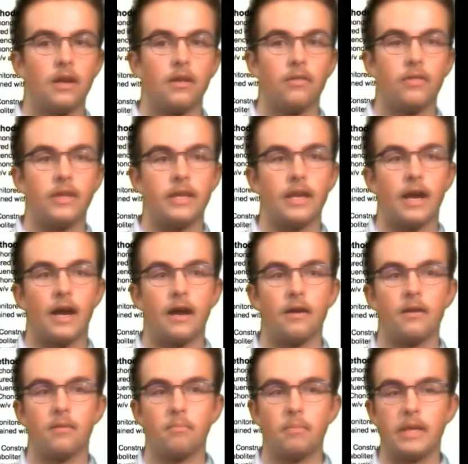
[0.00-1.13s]
the
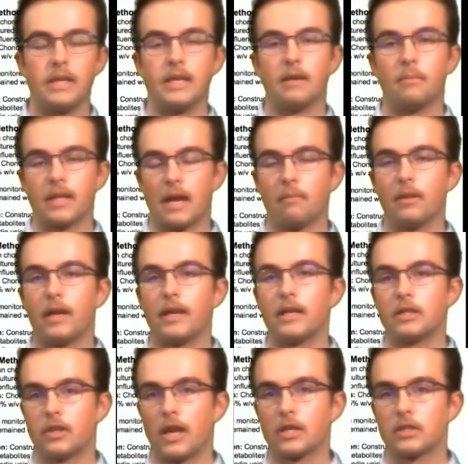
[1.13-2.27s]
media metabolite
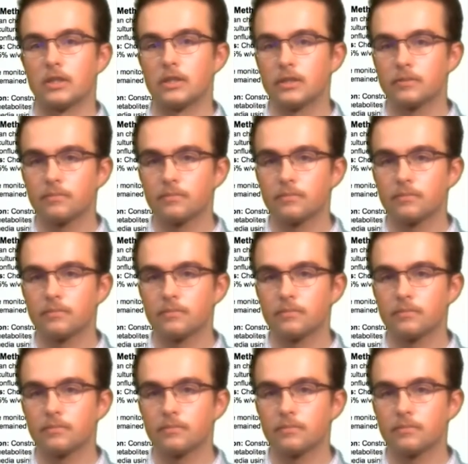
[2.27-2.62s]
extractions.